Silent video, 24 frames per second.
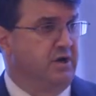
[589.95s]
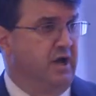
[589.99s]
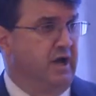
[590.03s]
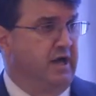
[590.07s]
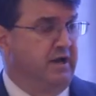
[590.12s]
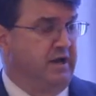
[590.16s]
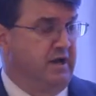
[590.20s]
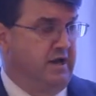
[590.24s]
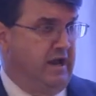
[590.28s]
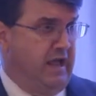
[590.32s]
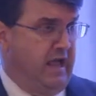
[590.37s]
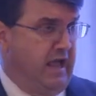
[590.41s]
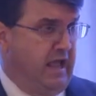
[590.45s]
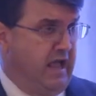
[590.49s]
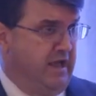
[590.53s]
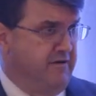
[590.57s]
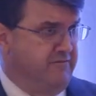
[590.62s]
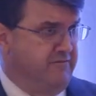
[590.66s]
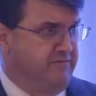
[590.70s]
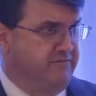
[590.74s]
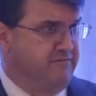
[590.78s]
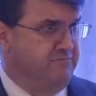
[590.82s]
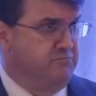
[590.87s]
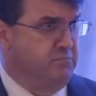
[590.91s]

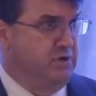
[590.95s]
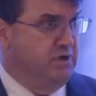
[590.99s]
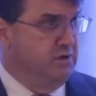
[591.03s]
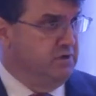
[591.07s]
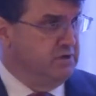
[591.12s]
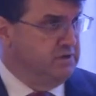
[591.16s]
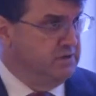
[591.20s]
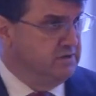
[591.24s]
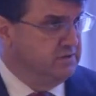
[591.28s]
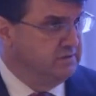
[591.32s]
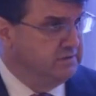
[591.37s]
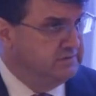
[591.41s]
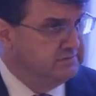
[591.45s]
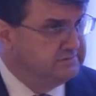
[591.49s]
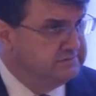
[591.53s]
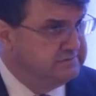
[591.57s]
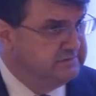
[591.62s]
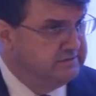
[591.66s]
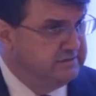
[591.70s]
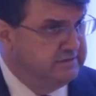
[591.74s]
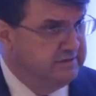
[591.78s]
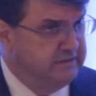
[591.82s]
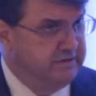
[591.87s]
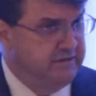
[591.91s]
9.5 million
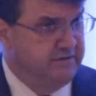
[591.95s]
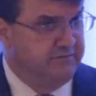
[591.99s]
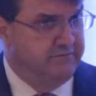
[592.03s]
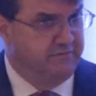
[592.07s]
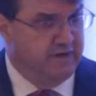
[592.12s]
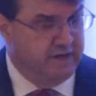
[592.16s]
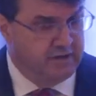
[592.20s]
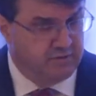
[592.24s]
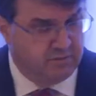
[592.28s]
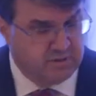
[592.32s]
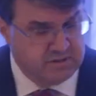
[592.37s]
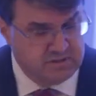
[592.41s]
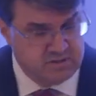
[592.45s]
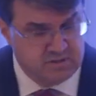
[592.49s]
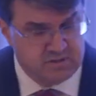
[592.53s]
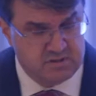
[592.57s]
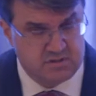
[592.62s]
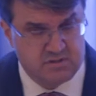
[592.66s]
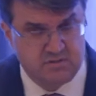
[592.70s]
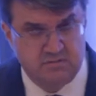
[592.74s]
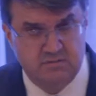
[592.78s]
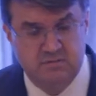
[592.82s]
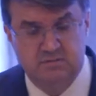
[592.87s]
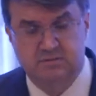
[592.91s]

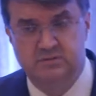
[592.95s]
veterans,